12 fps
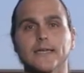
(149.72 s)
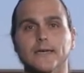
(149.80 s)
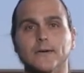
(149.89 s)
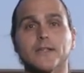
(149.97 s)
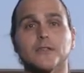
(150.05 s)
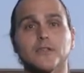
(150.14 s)

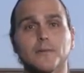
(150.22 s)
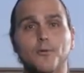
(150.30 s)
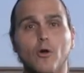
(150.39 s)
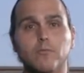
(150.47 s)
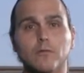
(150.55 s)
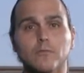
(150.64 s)
What is their
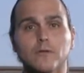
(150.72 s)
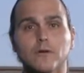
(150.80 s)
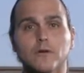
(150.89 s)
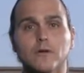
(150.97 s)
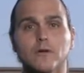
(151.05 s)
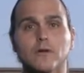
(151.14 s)
problem?
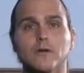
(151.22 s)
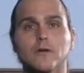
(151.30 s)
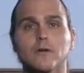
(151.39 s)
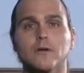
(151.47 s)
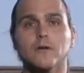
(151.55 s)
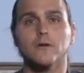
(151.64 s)

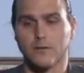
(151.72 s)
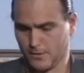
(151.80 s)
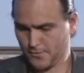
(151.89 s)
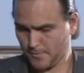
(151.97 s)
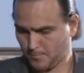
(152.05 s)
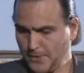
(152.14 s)

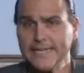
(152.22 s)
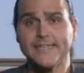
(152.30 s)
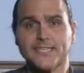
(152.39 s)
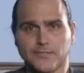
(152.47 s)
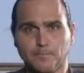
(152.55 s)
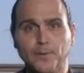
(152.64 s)
No, the B
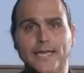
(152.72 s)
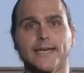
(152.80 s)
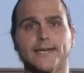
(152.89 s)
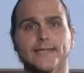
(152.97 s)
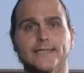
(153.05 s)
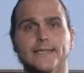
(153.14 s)

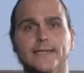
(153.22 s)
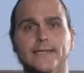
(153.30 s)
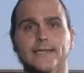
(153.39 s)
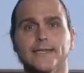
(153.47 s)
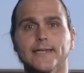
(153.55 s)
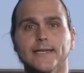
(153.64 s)
disappeared.
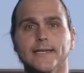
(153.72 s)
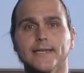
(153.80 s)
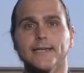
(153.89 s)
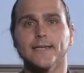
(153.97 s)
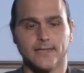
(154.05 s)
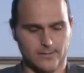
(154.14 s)

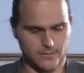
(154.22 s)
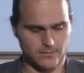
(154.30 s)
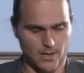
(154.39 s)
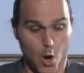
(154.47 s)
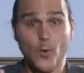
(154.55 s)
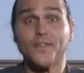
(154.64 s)

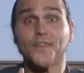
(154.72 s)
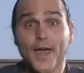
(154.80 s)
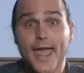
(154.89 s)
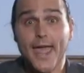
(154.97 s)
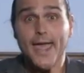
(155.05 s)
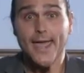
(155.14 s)
Oh, in
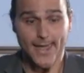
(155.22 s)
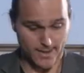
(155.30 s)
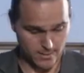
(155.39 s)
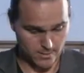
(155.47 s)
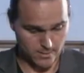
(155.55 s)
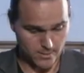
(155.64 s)
there.
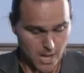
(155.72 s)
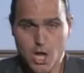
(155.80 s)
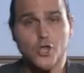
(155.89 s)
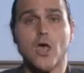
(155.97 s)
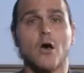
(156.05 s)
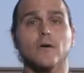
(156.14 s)

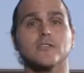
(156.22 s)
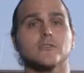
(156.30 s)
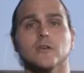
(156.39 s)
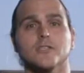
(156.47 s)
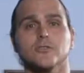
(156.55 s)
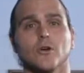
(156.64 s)
No,
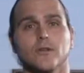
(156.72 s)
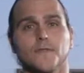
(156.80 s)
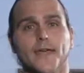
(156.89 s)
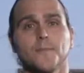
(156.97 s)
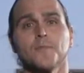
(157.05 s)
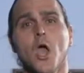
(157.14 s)
it's not in there.